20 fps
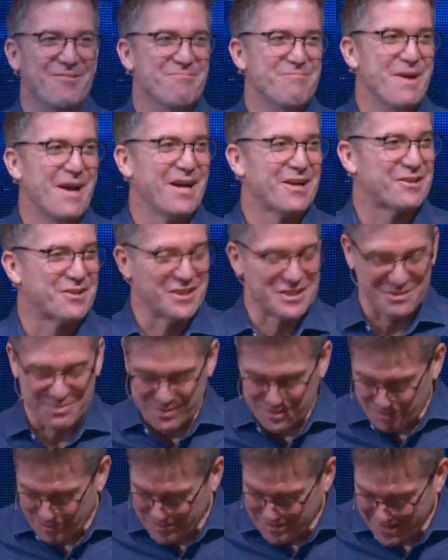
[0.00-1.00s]
Merry
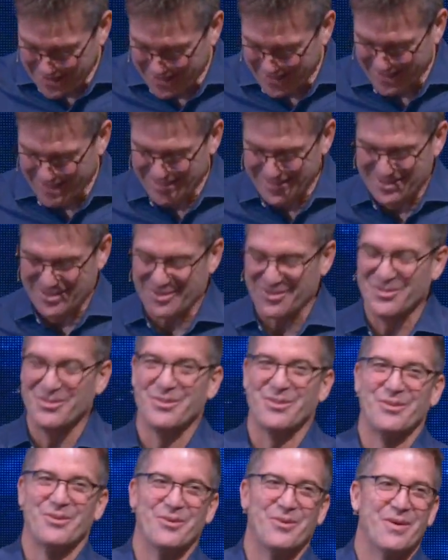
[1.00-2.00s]
Christmas once again to
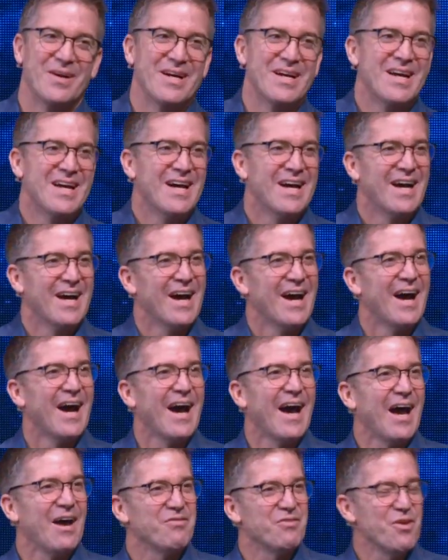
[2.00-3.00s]
you.
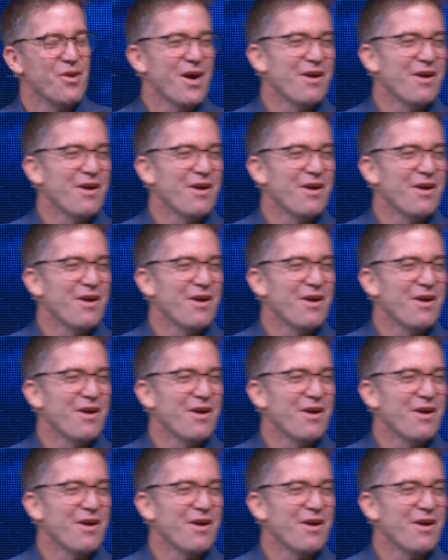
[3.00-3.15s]
Have you